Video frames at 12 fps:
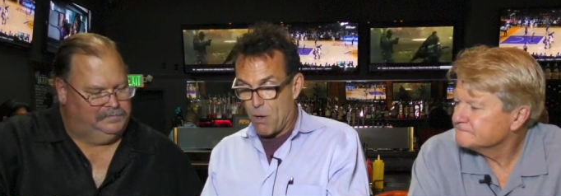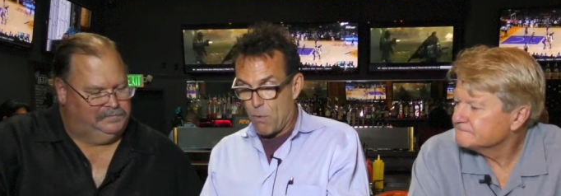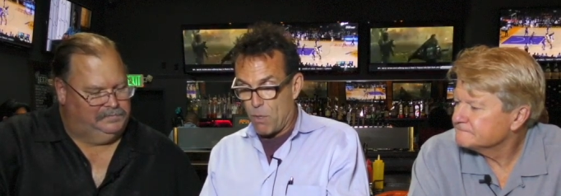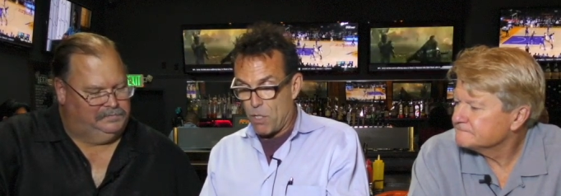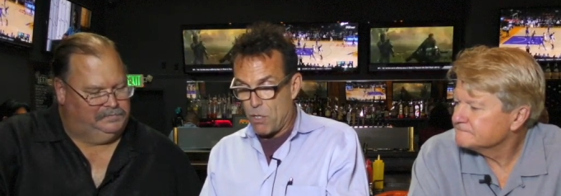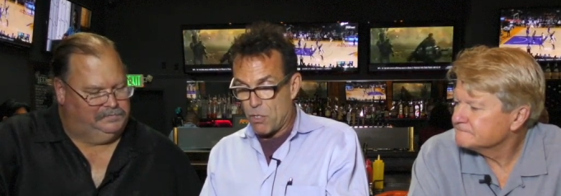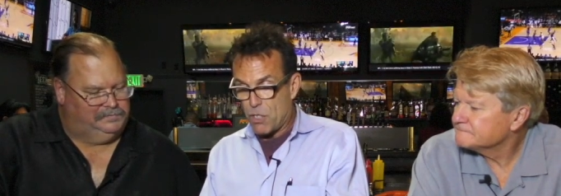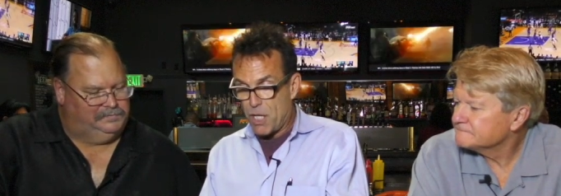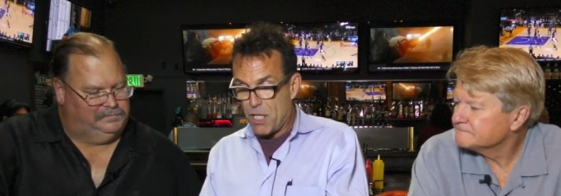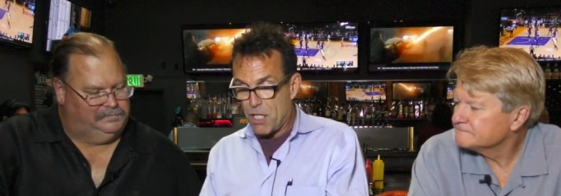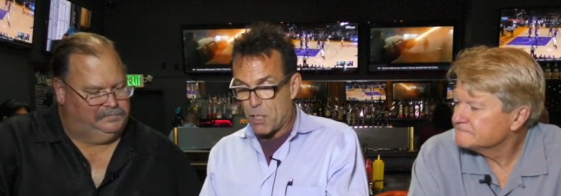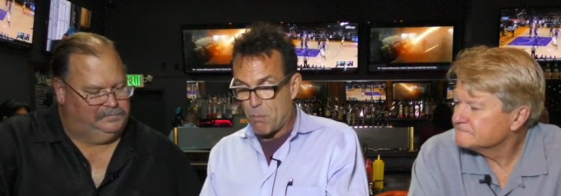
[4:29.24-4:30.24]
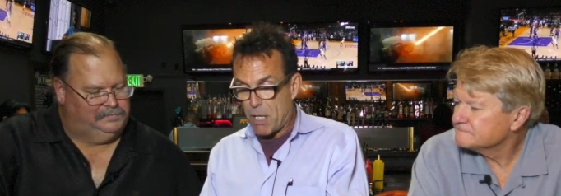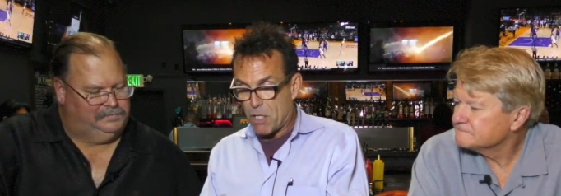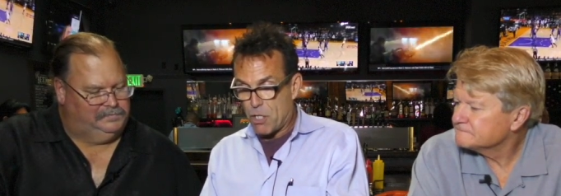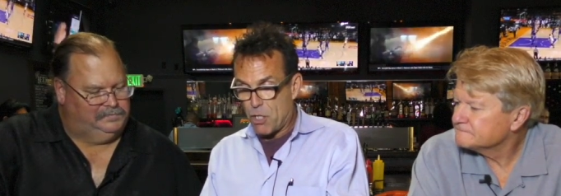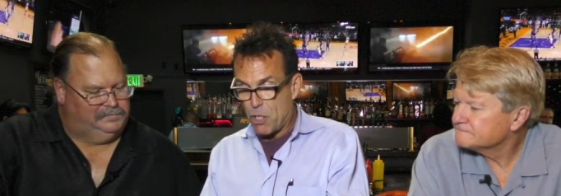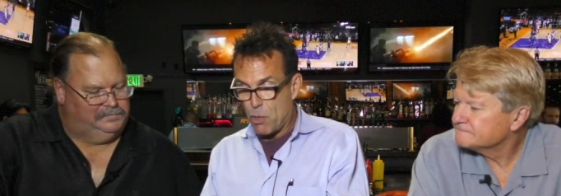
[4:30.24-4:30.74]
Speaker 1: When you see this
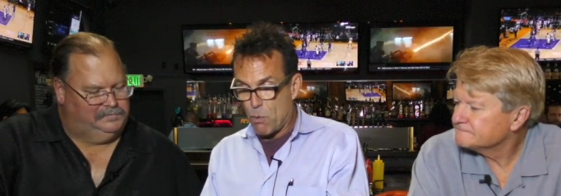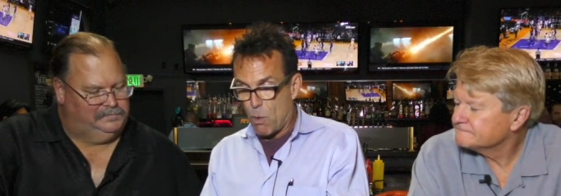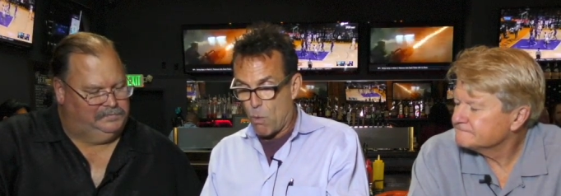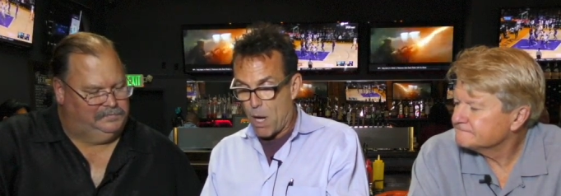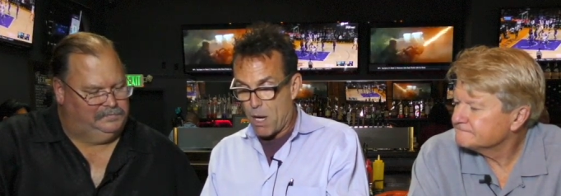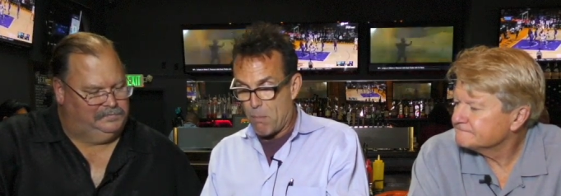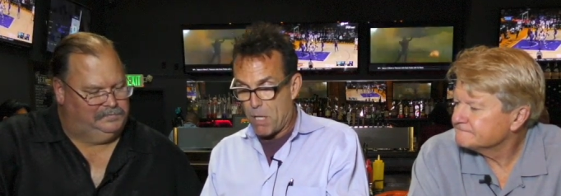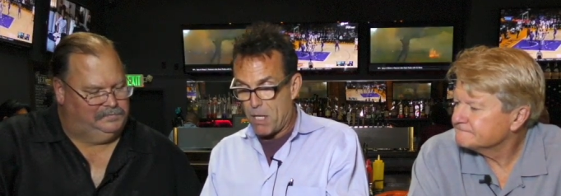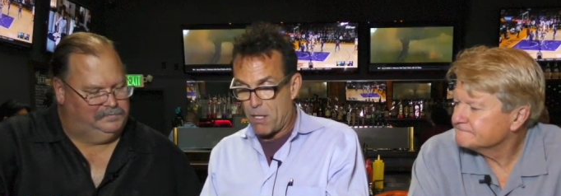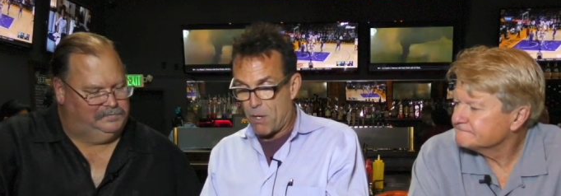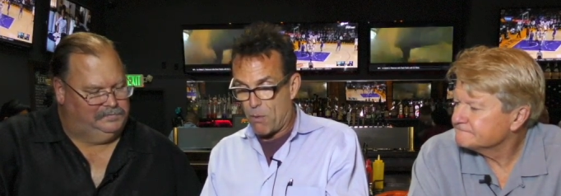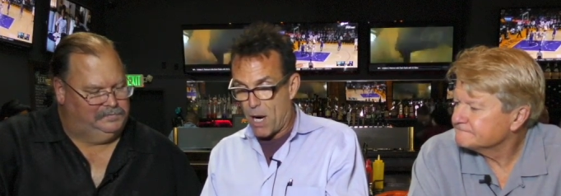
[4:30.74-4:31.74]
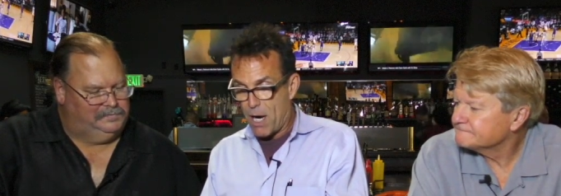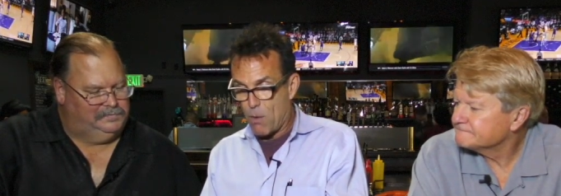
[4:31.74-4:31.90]
picture, you will want to be there right